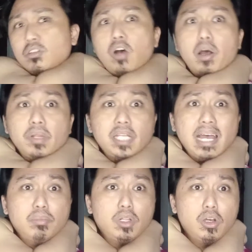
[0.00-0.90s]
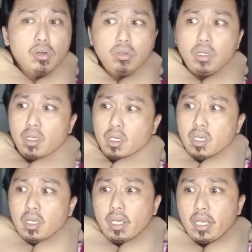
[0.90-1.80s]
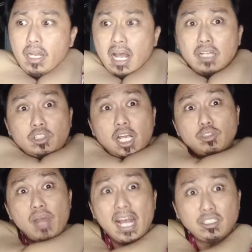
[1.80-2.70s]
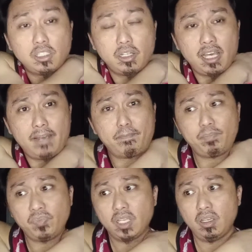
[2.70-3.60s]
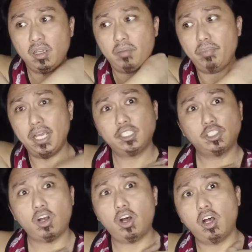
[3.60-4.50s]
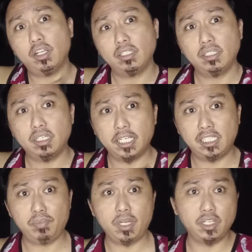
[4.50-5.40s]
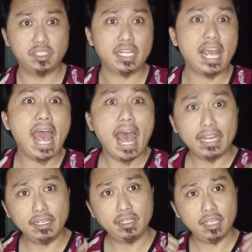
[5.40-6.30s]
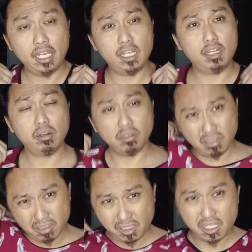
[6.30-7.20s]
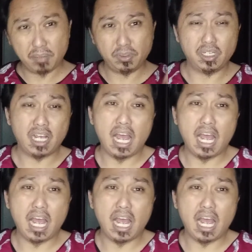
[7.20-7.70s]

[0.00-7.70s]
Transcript: comment down below and I'll try to answer them based on the experience that I had and the steps that